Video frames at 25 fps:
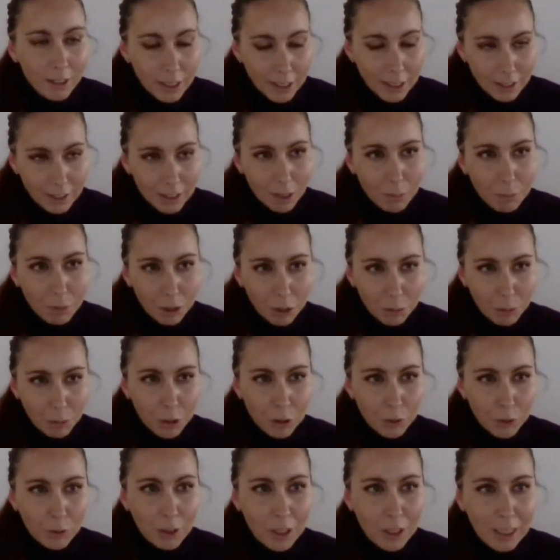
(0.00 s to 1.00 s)
The
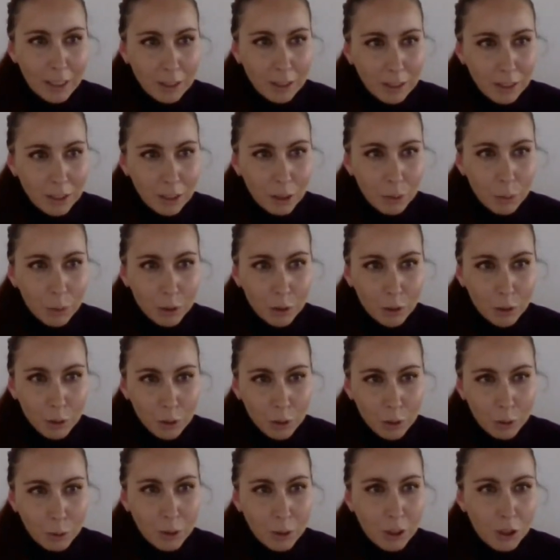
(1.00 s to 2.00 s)
establishment of the ICC was
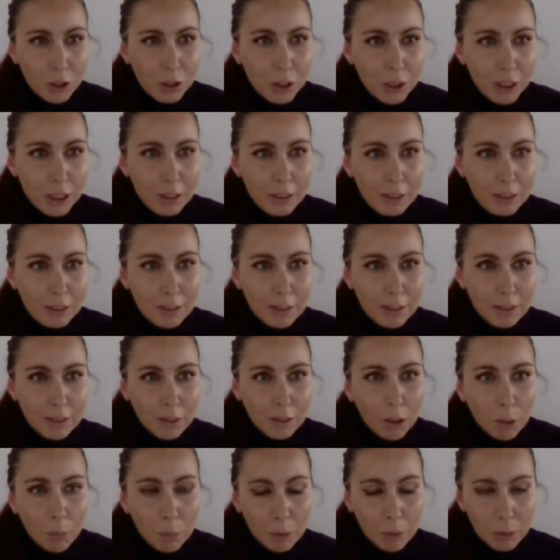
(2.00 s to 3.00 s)
also initiated
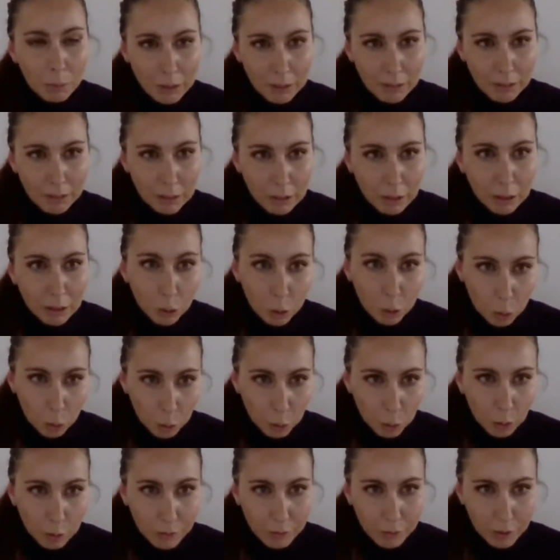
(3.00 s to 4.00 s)
as a complementary
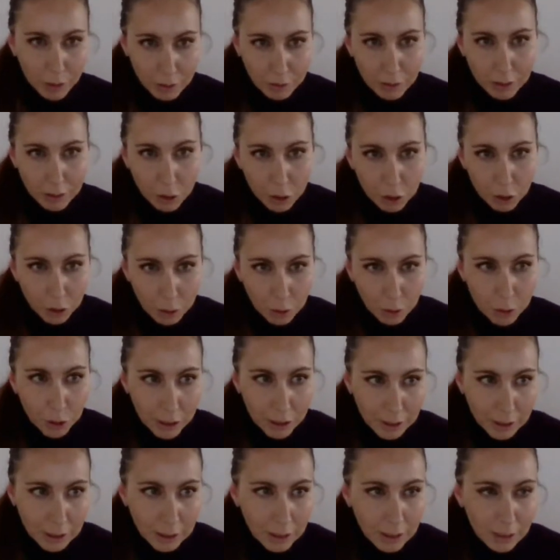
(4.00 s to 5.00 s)
tool of transitional
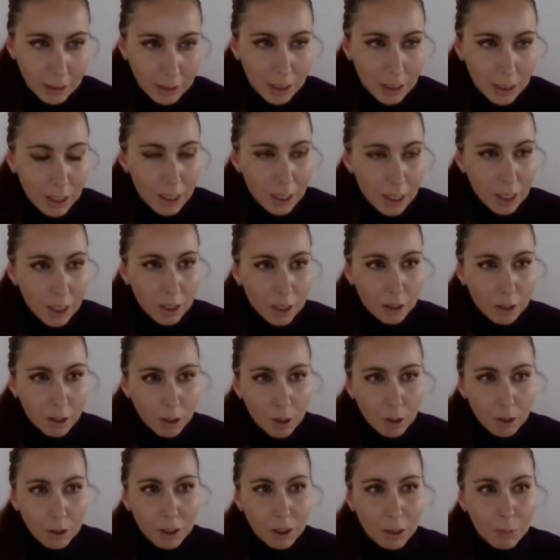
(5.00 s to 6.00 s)
justice.
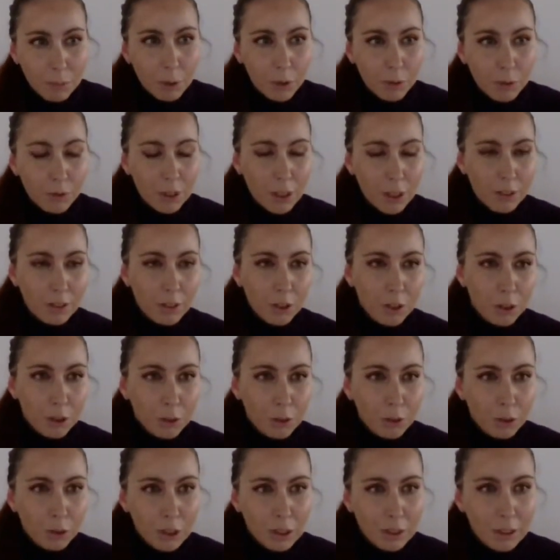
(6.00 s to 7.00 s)
The concept of
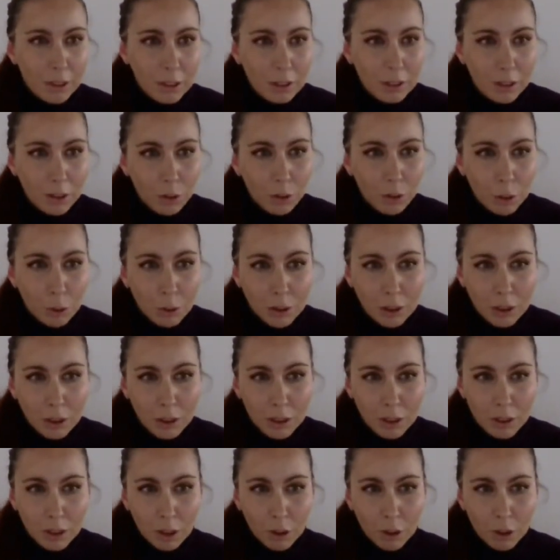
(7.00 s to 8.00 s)
transitional justice is rooted
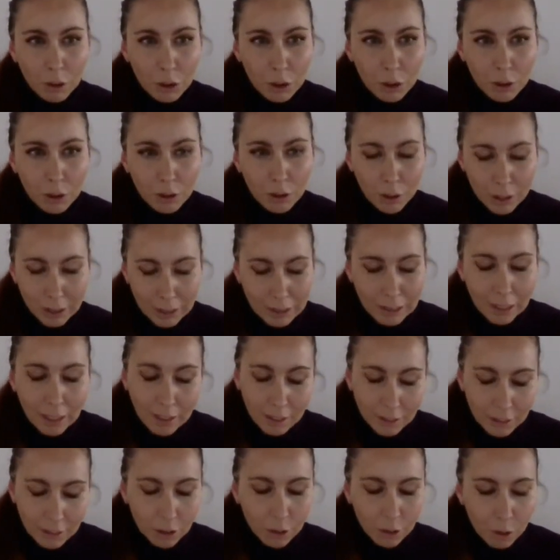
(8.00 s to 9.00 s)
in the
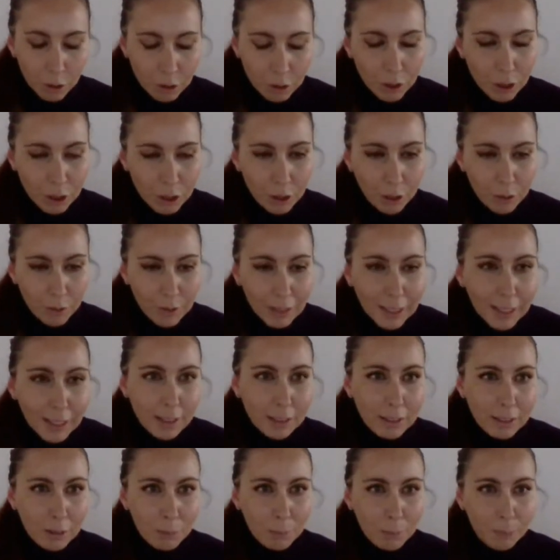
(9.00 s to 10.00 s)
ideology of
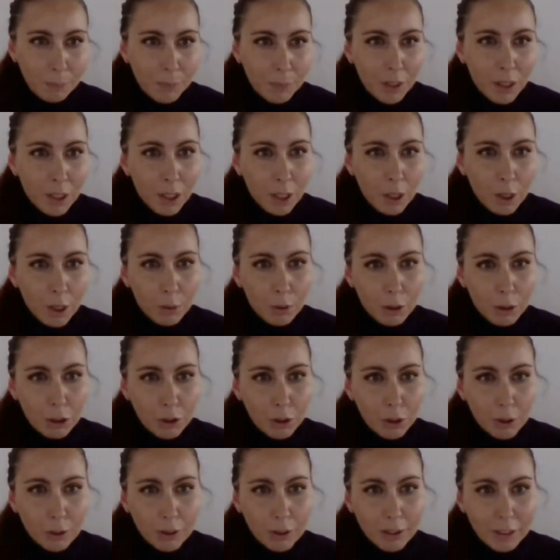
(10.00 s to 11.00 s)
legalism,
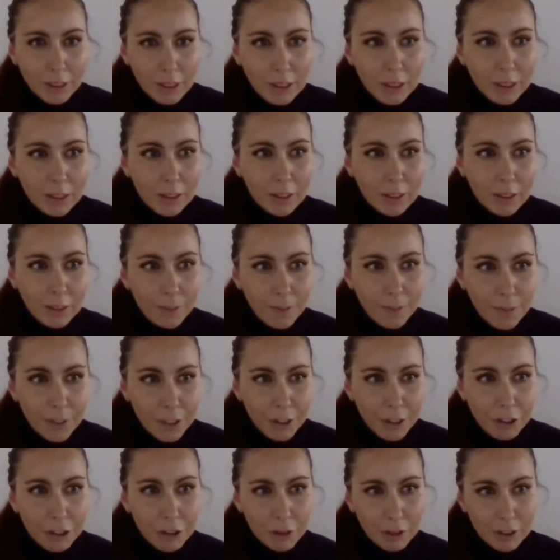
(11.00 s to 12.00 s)
considers the
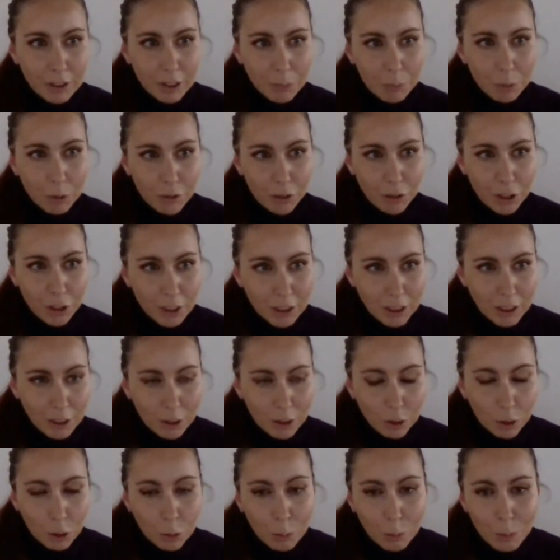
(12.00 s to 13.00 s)
very concept of
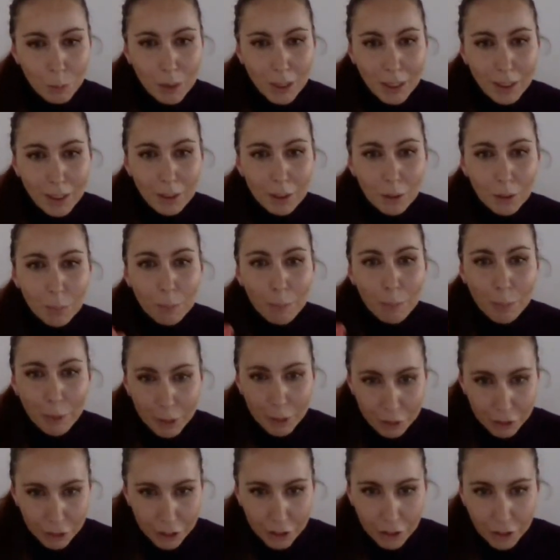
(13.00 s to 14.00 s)
justice to be
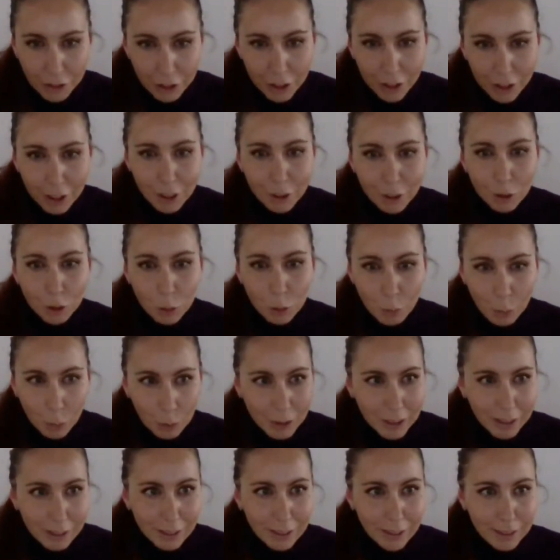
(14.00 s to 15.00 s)
superior to
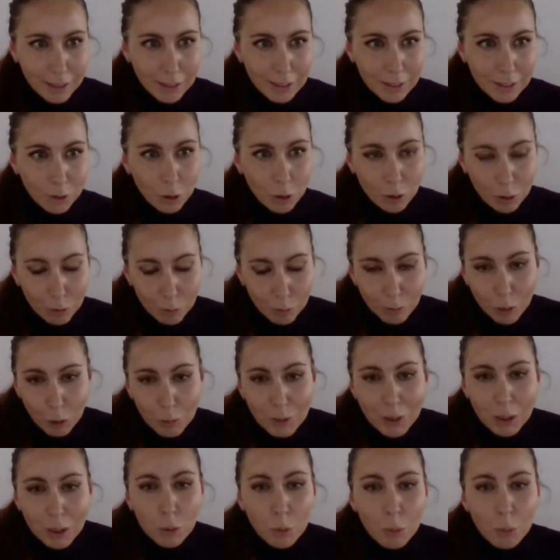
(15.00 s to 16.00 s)
politics, to
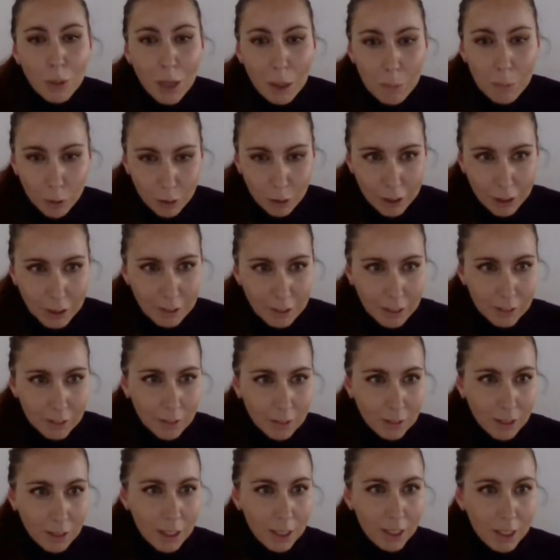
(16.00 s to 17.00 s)
be
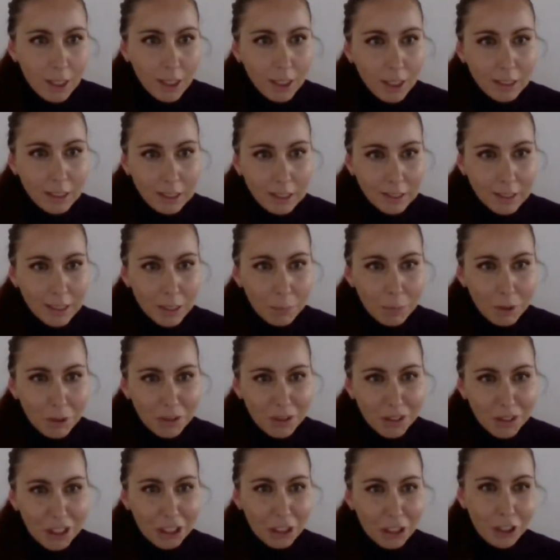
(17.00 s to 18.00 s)
suprapolitical. This can be
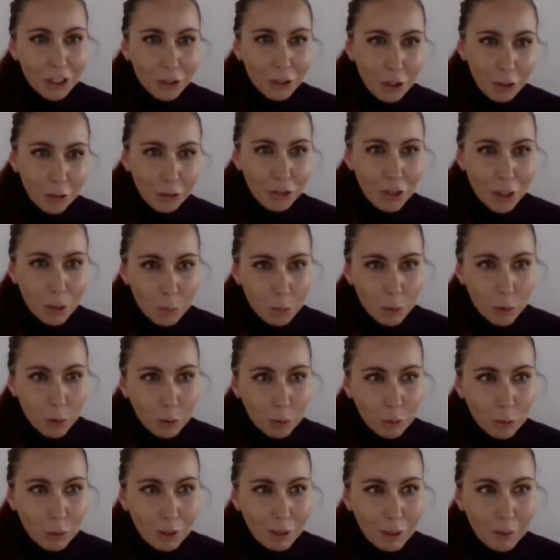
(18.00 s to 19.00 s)
a very
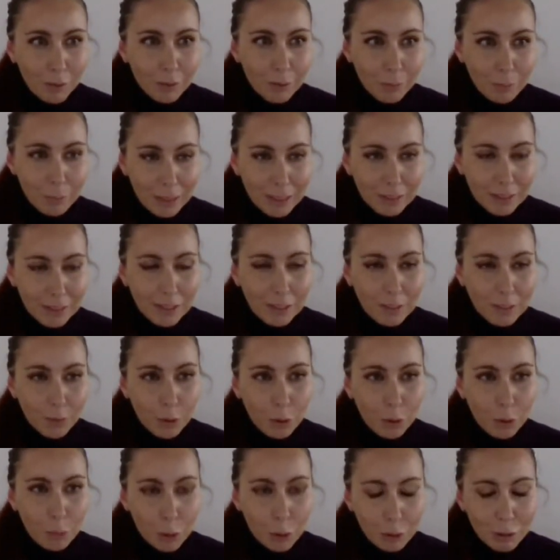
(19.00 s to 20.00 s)
counterproductive basis
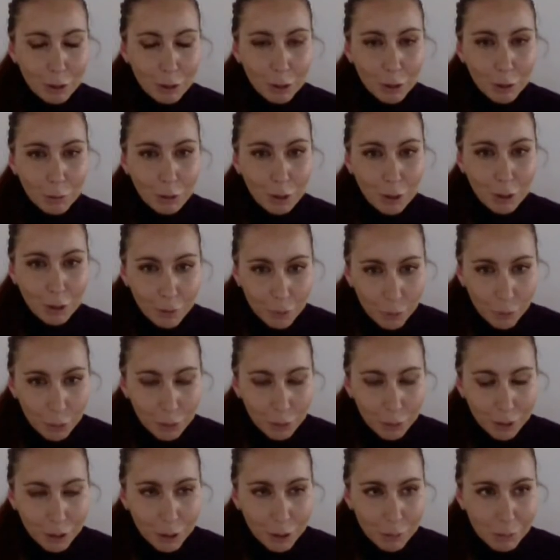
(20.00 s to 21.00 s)
for prosecuting
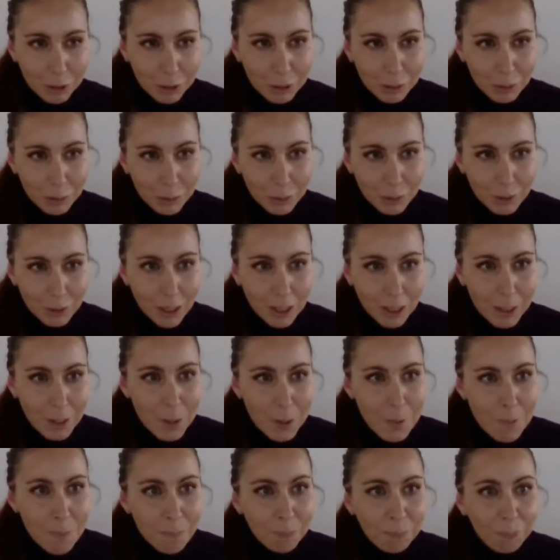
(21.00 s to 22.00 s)
war criminals,
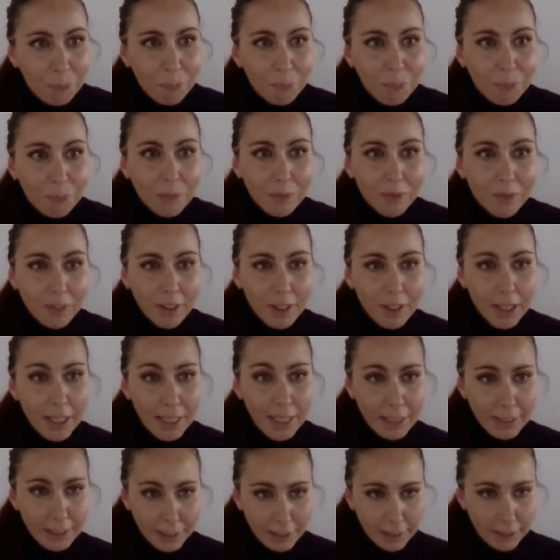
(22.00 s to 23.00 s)

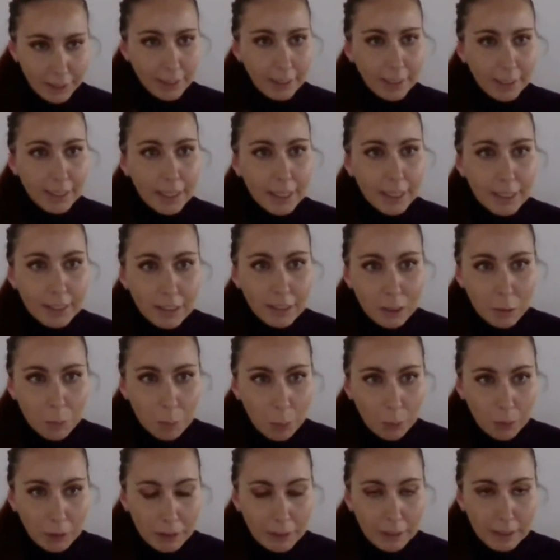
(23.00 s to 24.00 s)
as it indicates
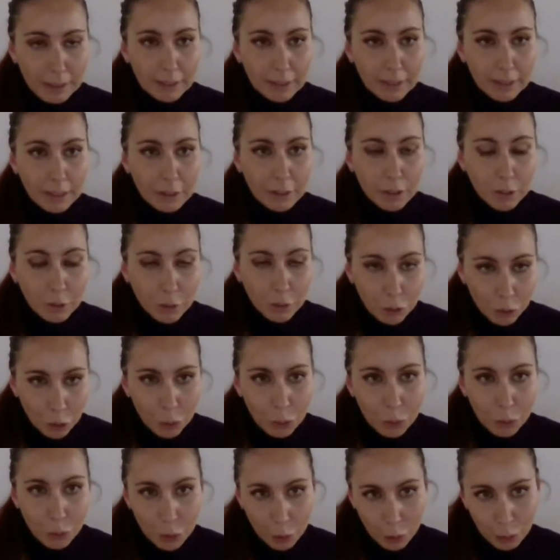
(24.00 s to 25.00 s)
that politics has
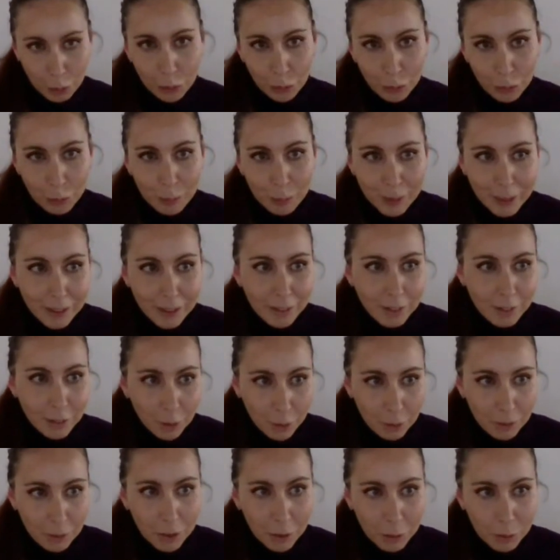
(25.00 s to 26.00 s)
no role to play in
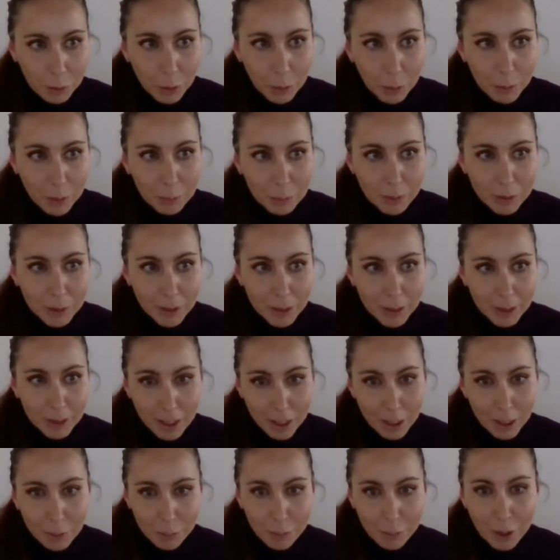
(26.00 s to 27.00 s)
solving problems
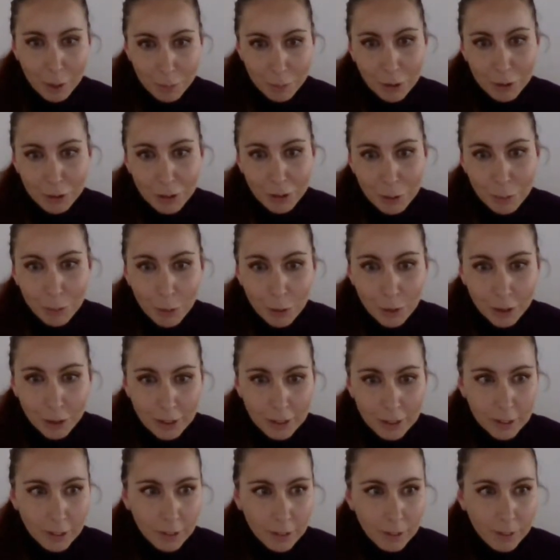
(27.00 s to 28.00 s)
that are primarily
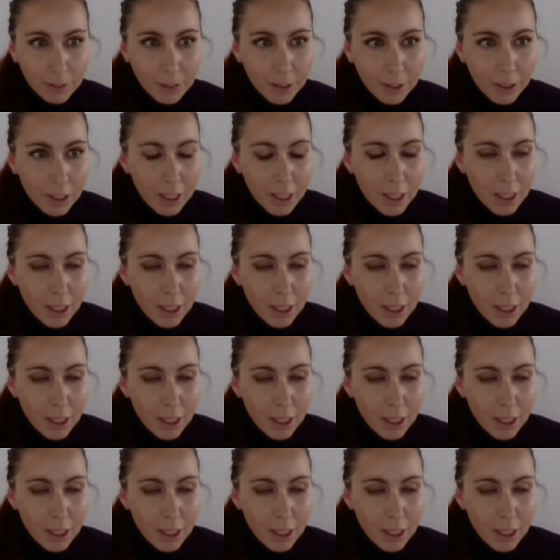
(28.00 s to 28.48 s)
political.